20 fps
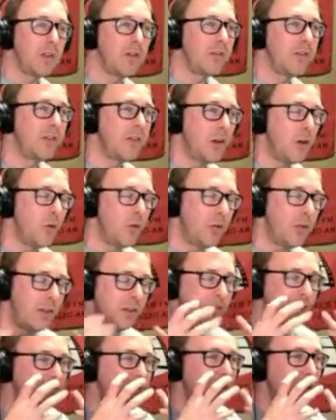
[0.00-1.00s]
So
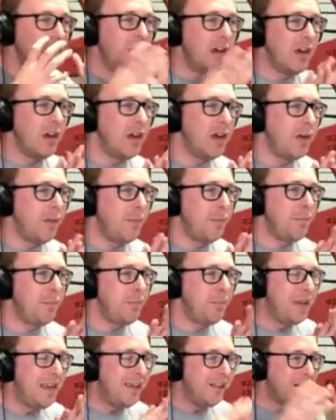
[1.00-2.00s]
this
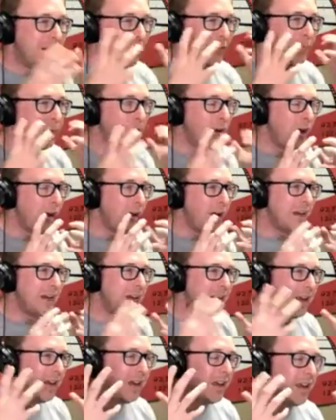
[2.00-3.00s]
peel is put
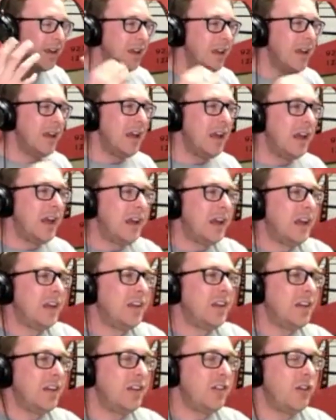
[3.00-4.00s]
on, and
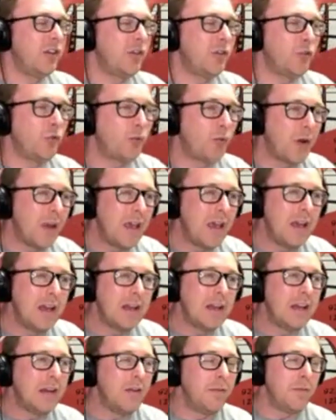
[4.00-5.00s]
it turns
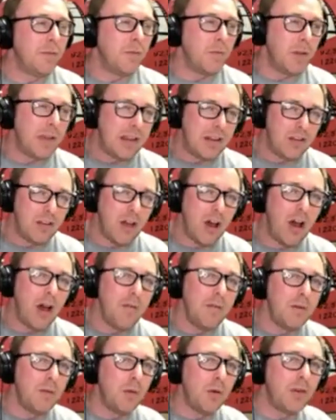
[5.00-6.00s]
red, and it flakes
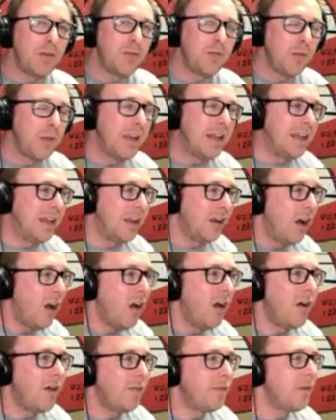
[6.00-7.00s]
off. And what's flaking
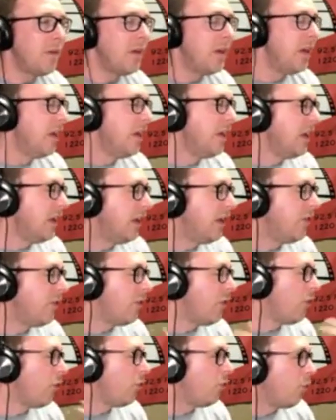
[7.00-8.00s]
off is
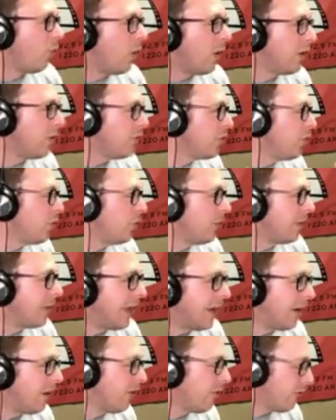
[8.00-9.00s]
those one or two
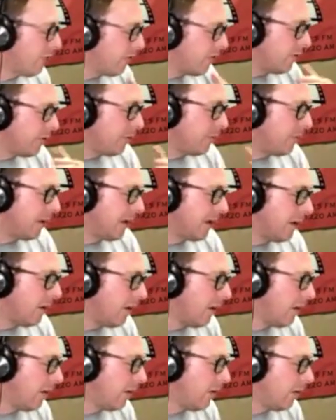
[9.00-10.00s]
layers, depending
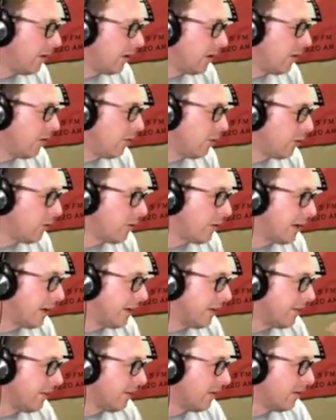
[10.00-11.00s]
on, you can
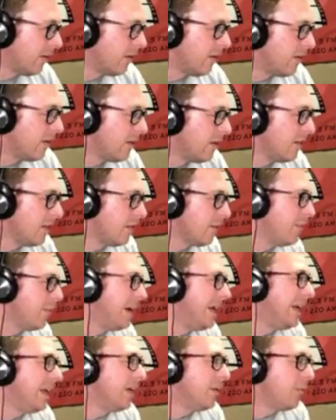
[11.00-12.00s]
get the
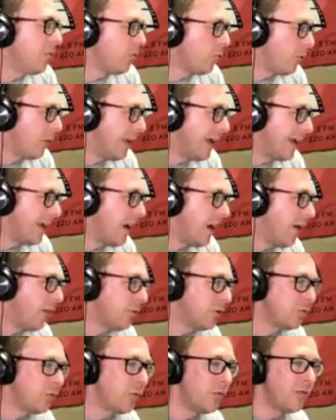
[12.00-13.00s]
medium is what I got,
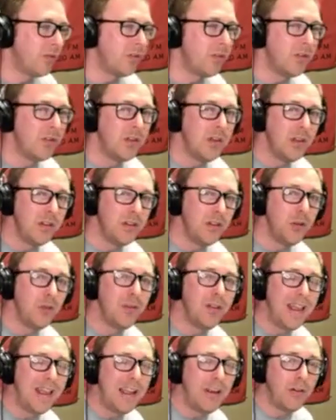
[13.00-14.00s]
which was
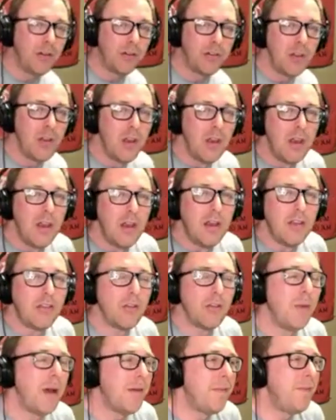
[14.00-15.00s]
two layers.
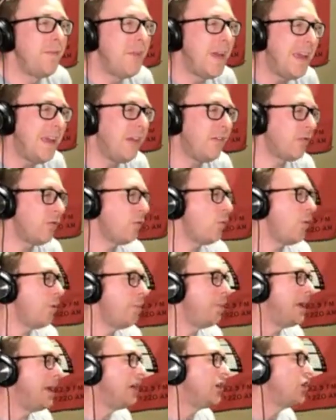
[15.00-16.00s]
So my face
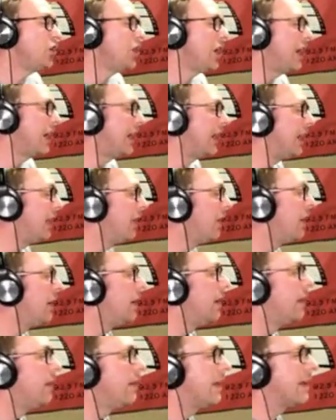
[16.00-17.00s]
would be shedding
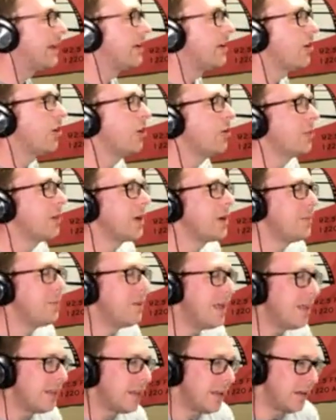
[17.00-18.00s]
like a karma
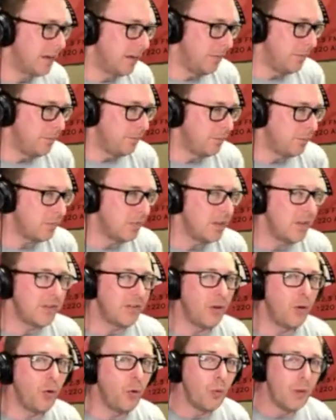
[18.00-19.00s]
chameleon this
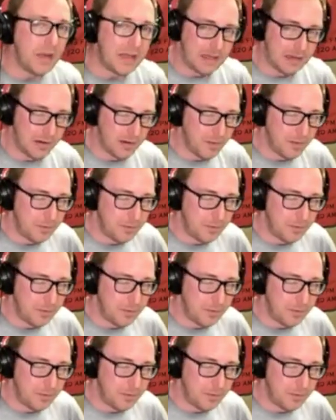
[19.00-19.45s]
whole week.